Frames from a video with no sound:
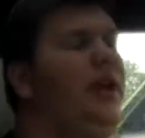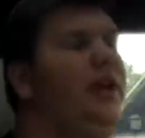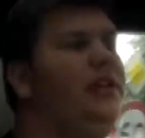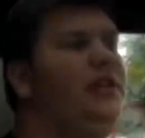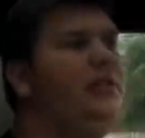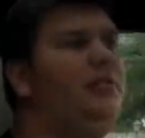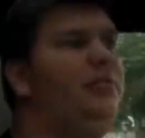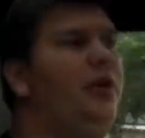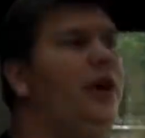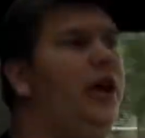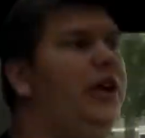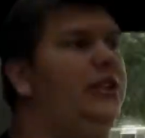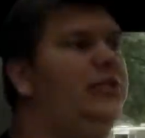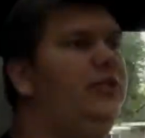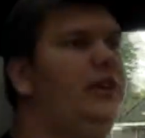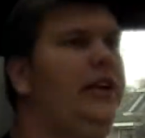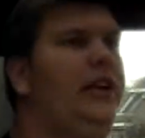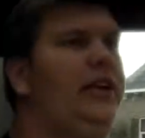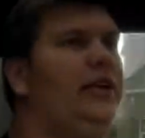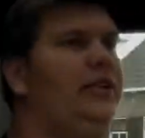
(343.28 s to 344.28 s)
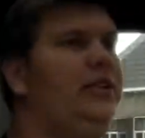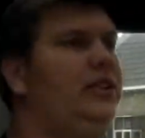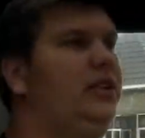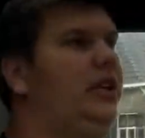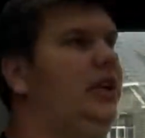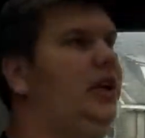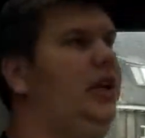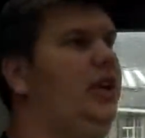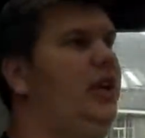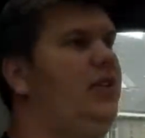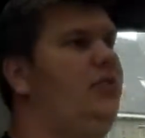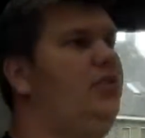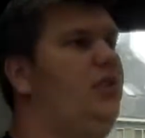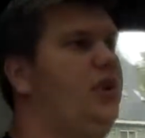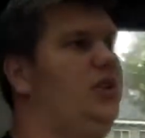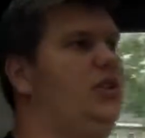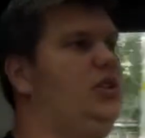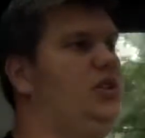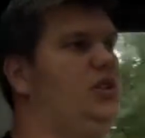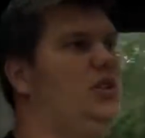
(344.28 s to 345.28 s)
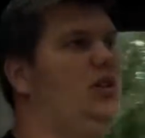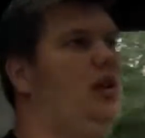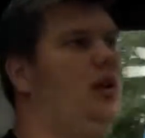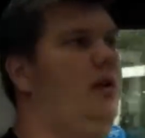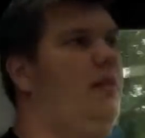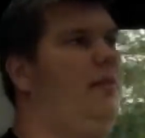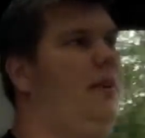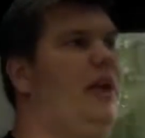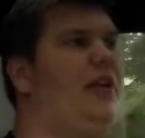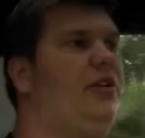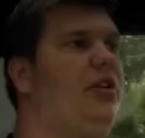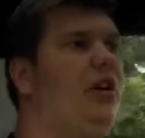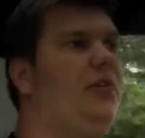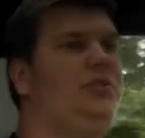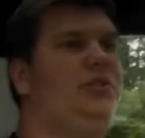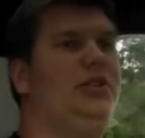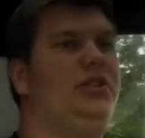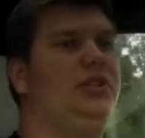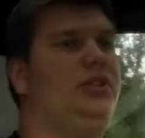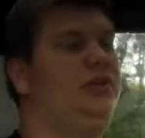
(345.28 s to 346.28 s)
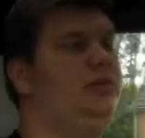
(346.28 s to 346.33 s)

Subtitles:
at the price range, this was a better option,